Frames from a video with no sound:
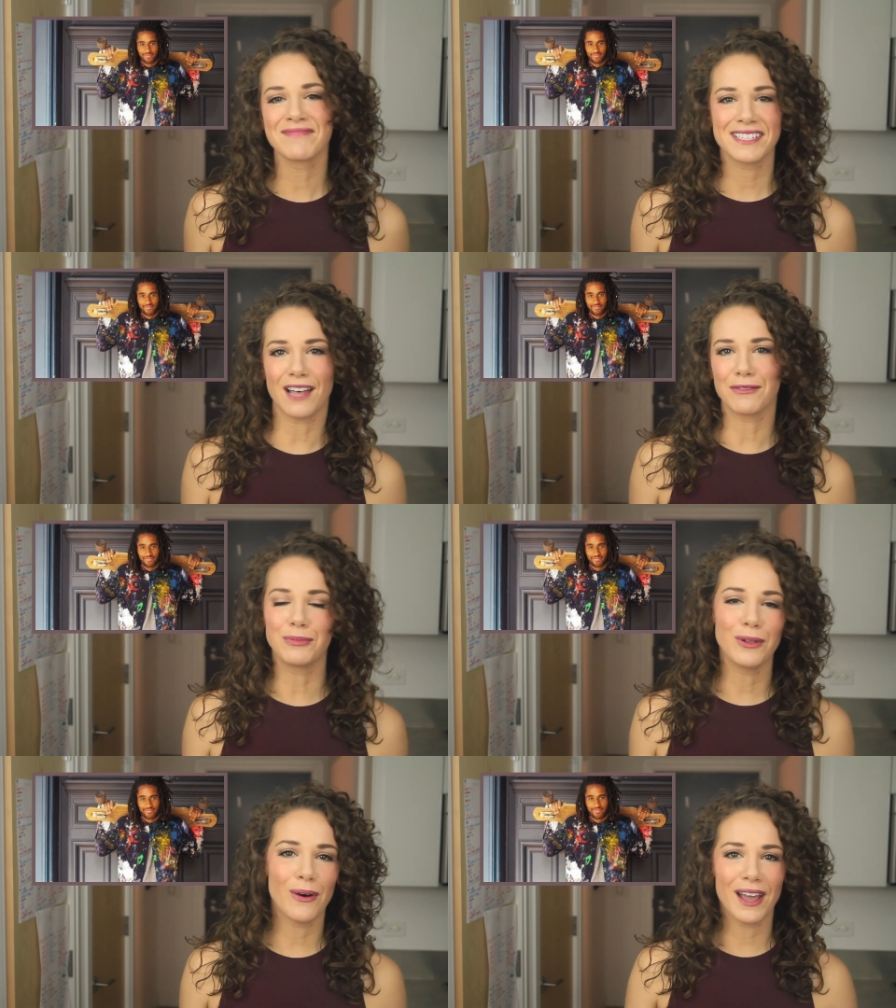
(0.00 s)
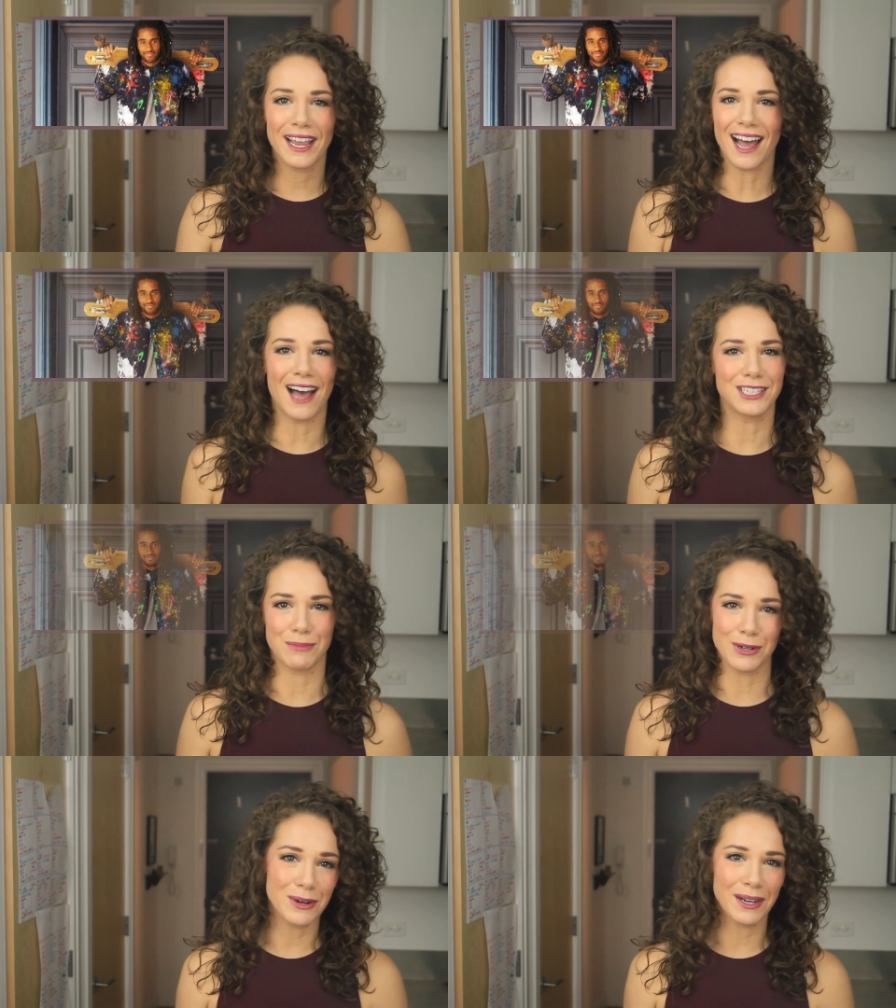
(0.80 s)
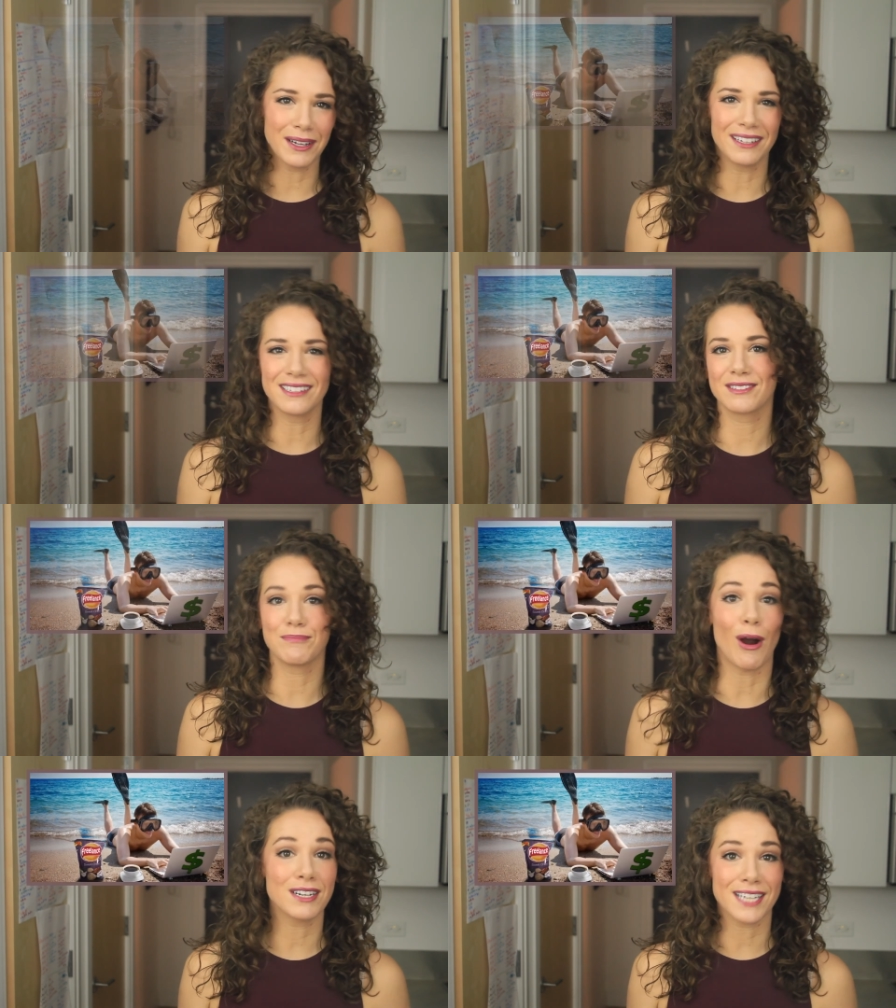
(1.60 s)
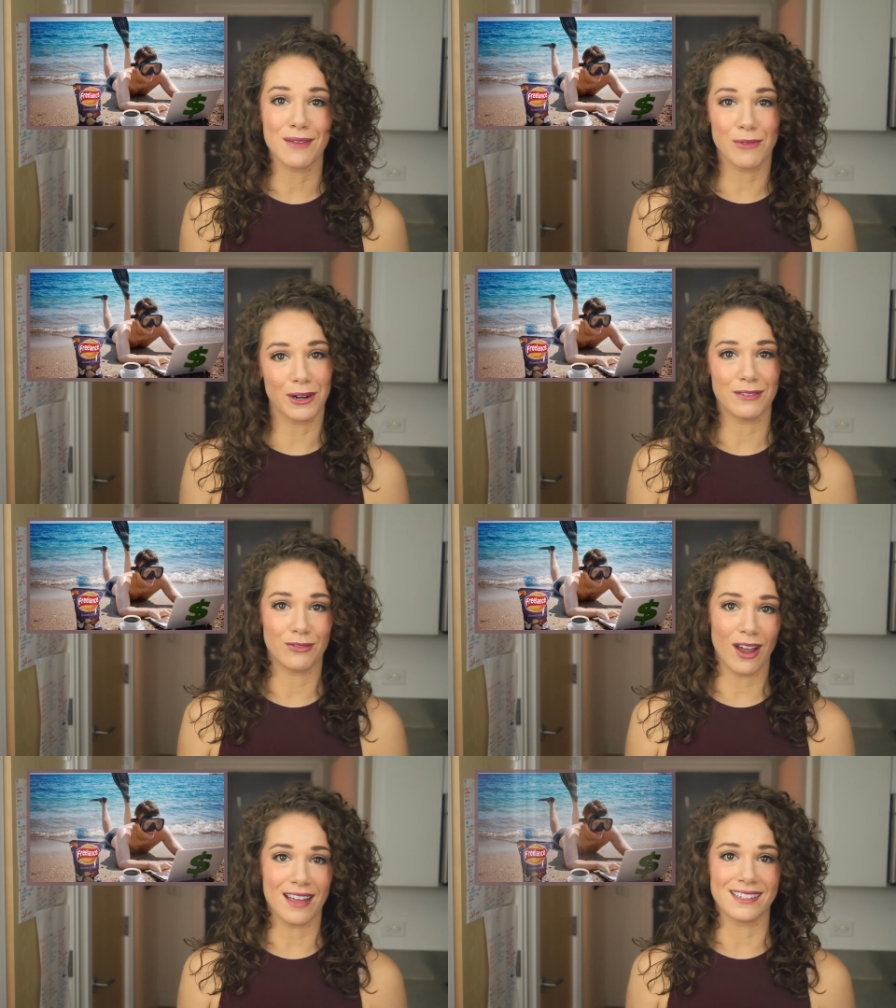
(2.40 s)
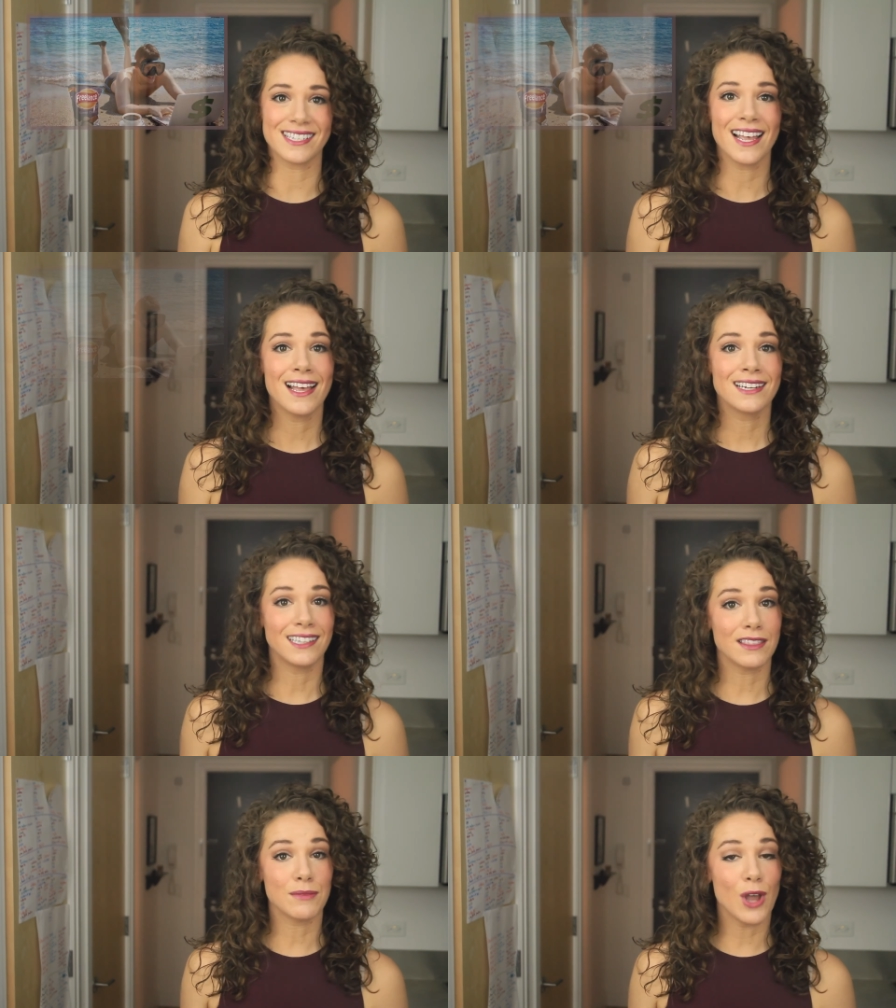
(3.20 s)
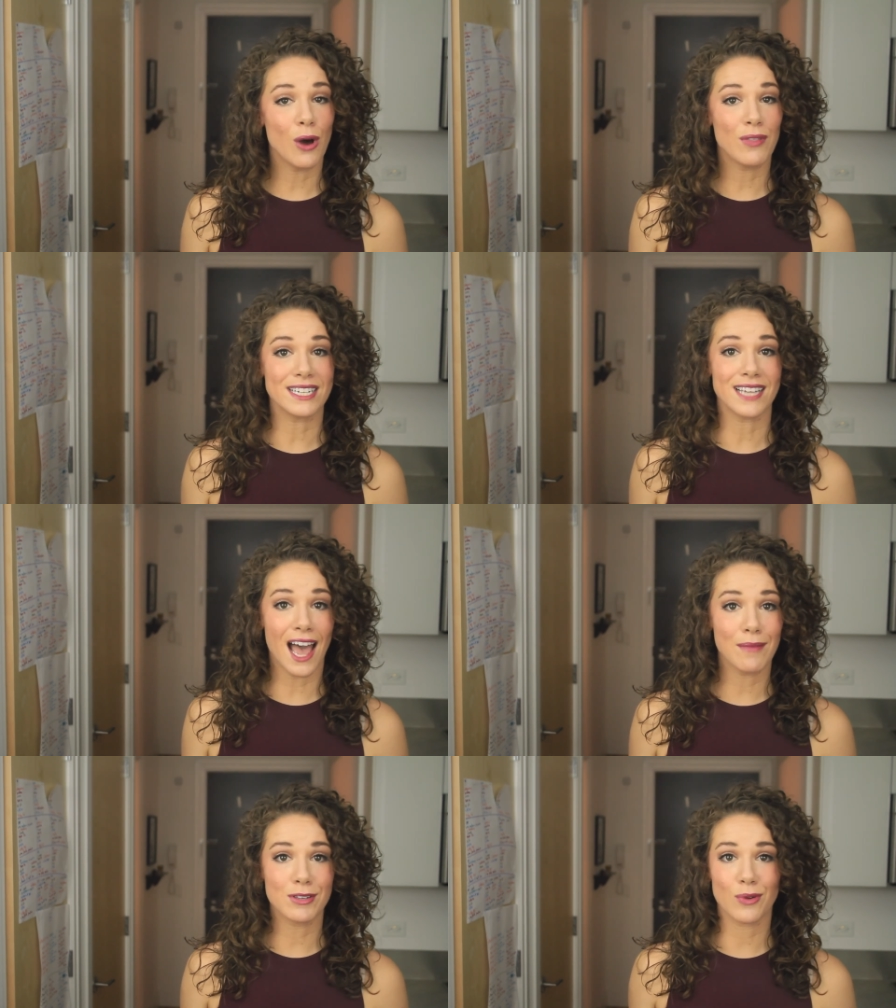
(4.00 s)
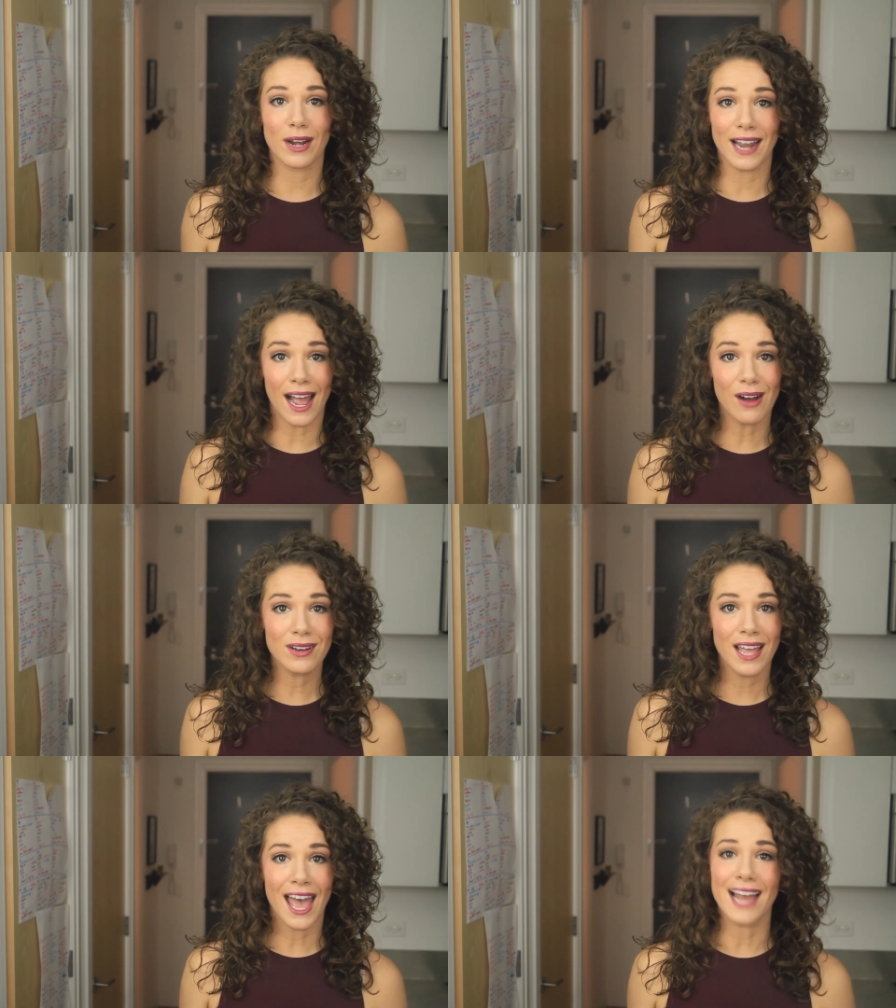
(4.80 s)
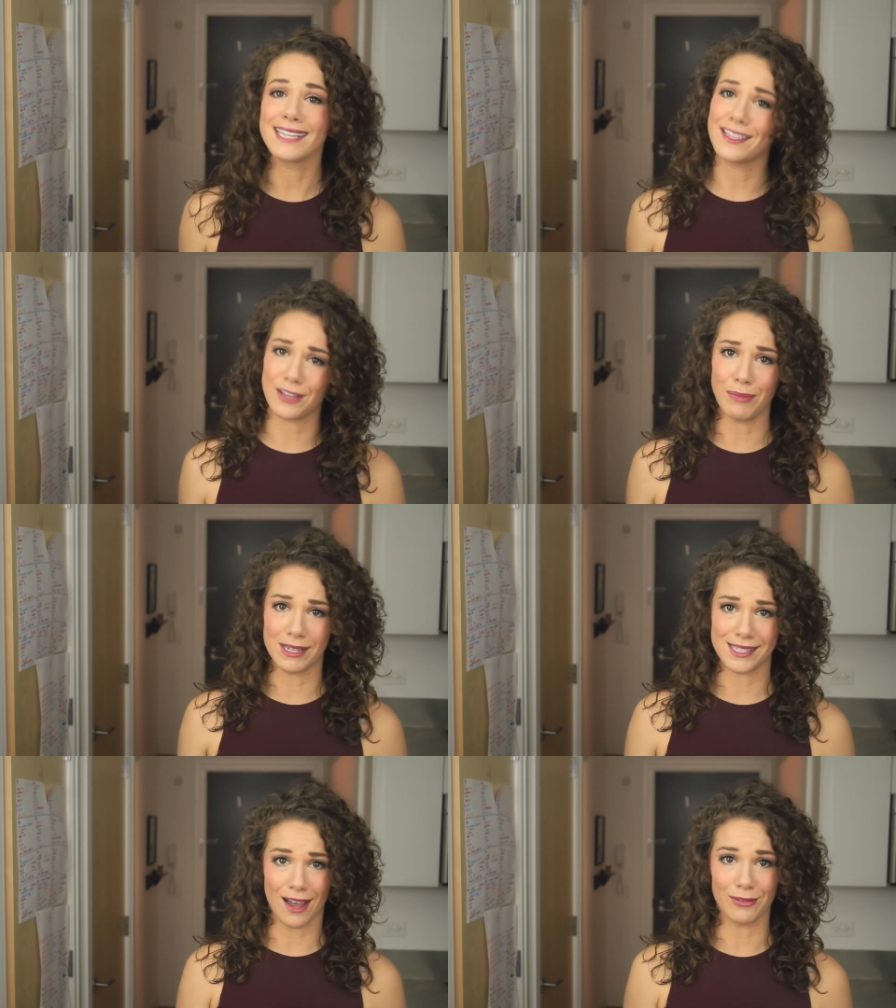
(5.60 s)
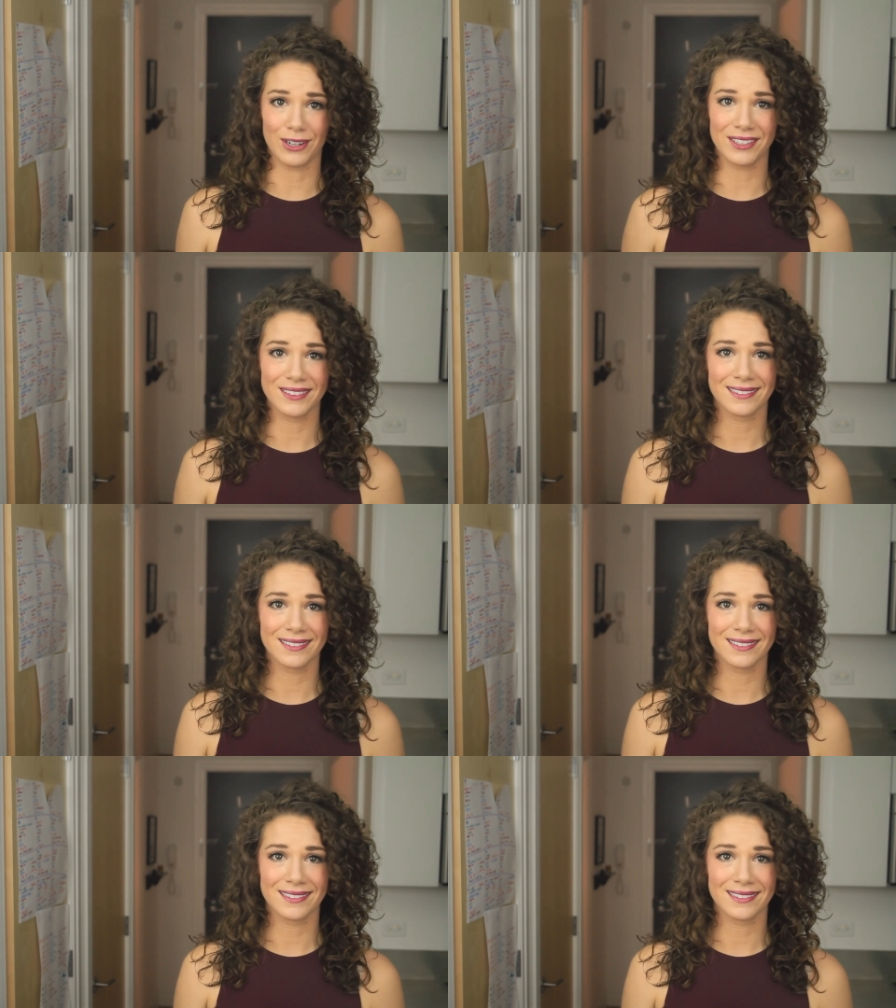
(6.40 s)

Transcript: self-employed, entrepreneurial, part-time working friends to let them know that time is running out and to get their butts covered.